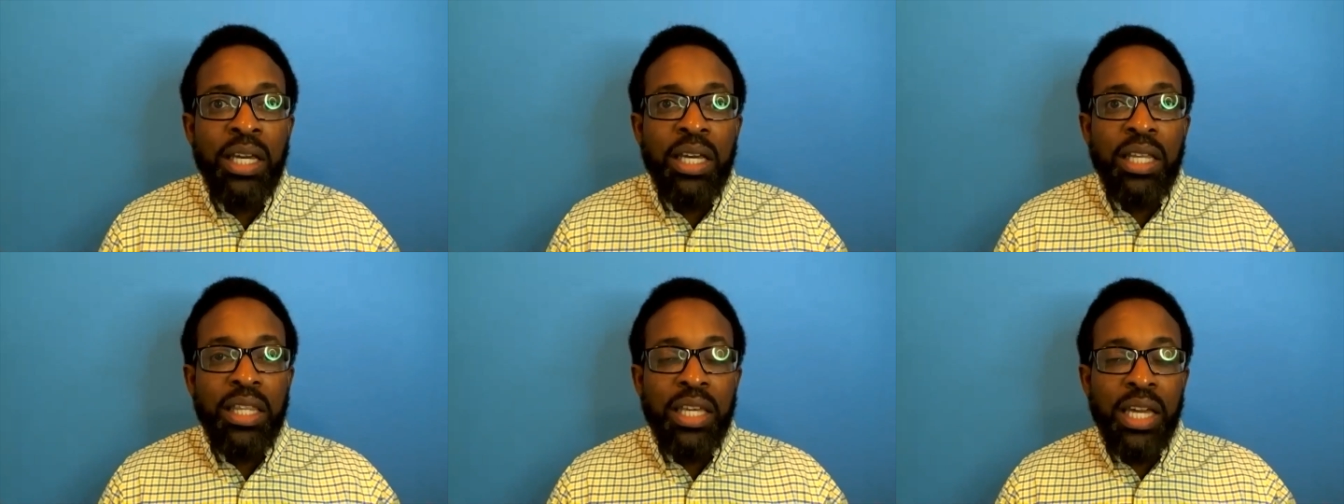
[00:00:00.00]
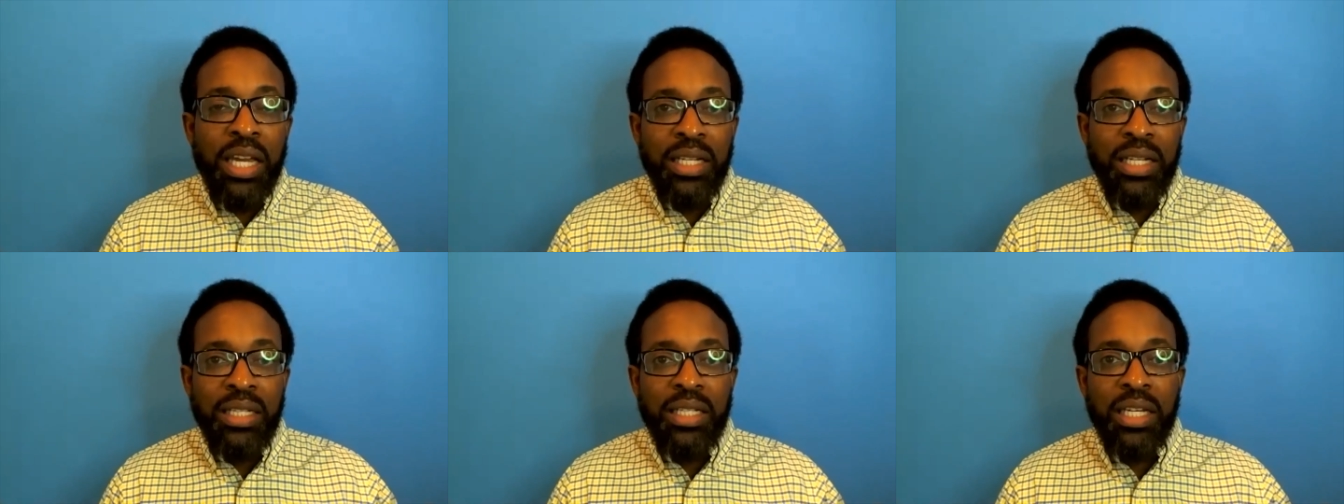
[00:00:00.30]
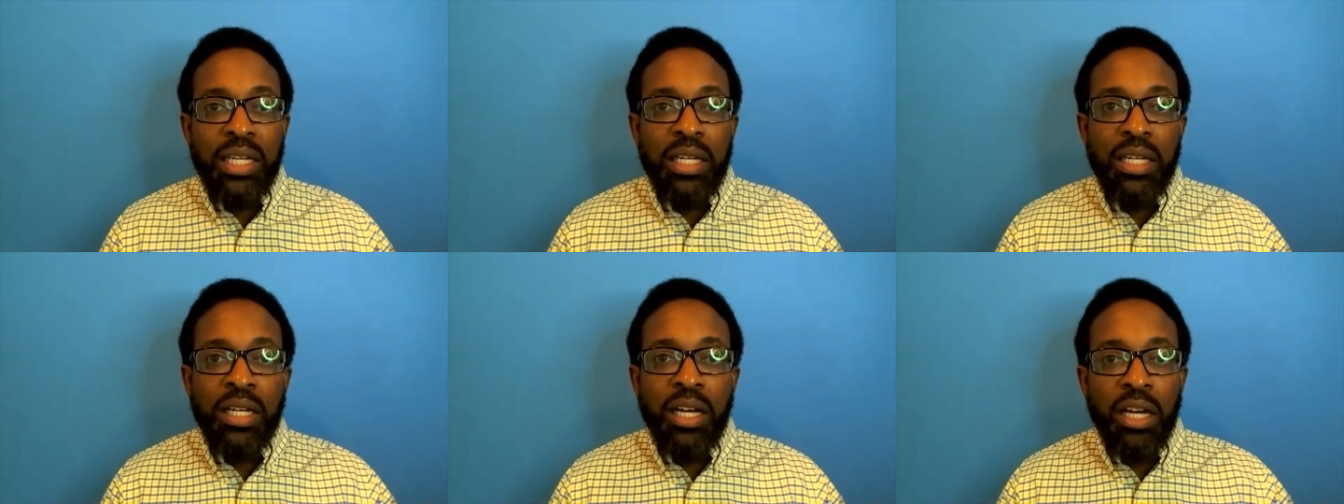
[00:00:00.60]
The
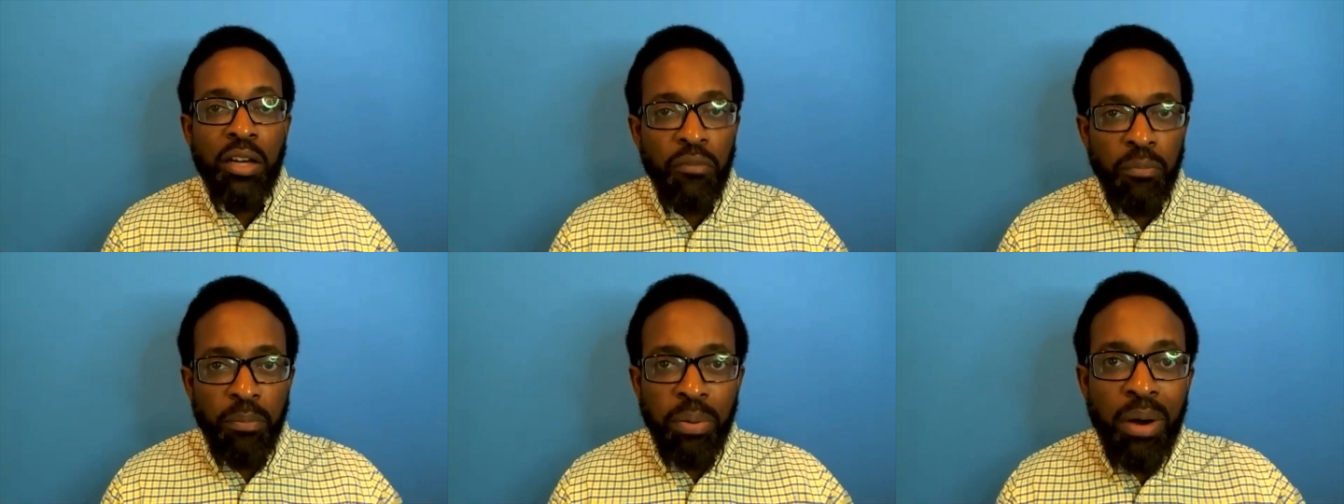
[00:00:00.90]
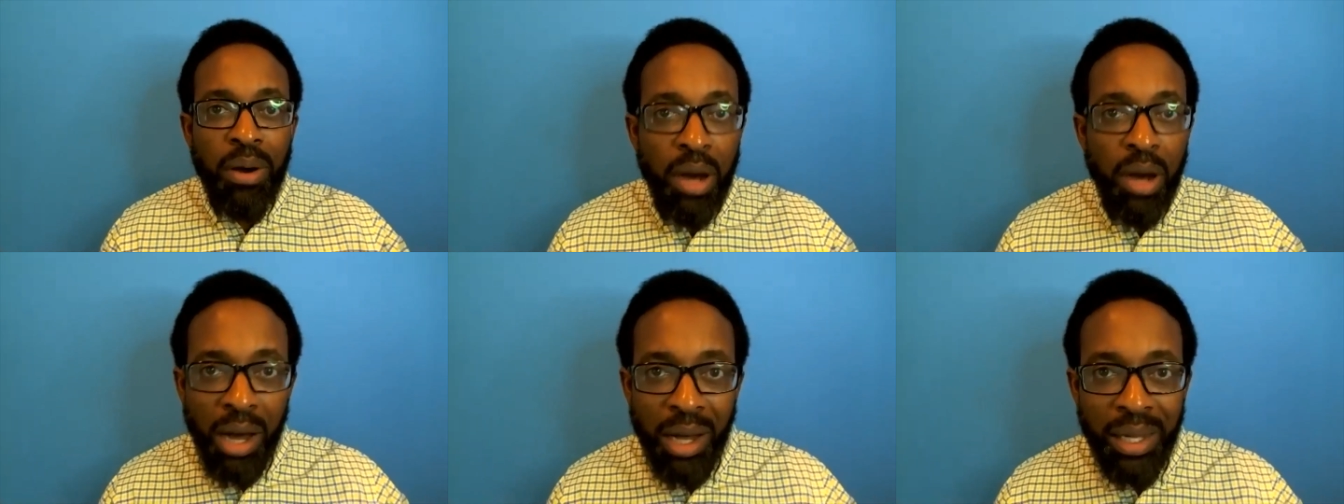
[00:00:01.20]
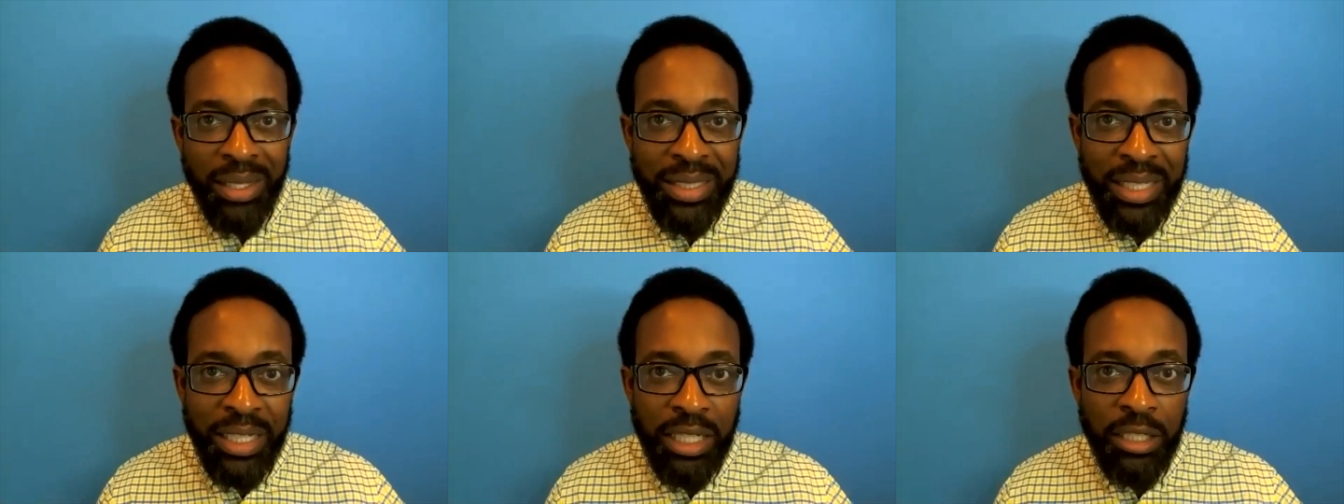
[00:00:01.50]
idea of
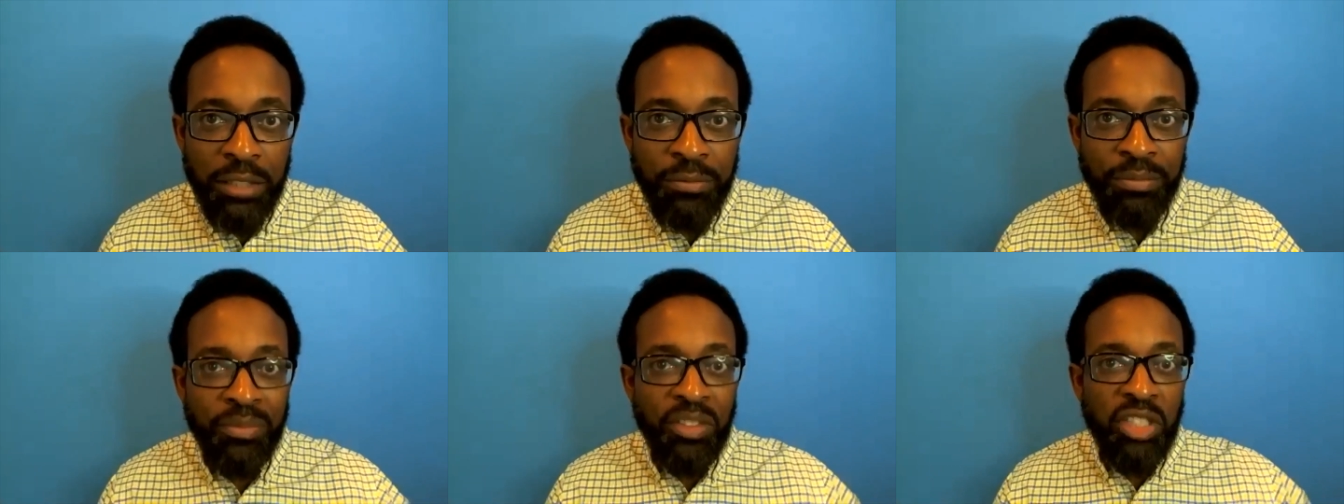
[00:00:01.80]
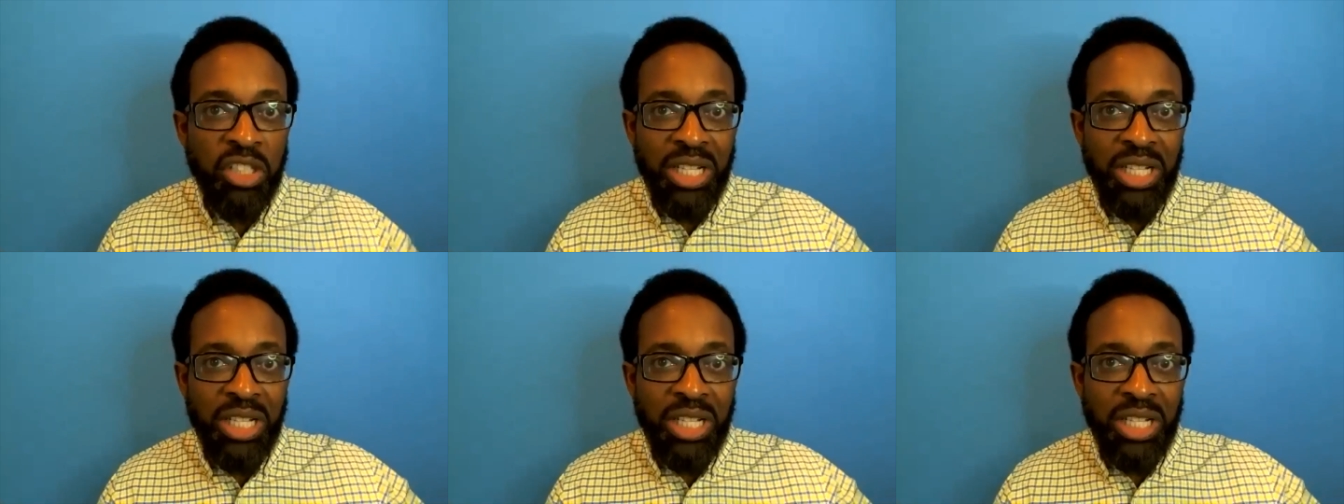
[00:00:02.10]
pausing,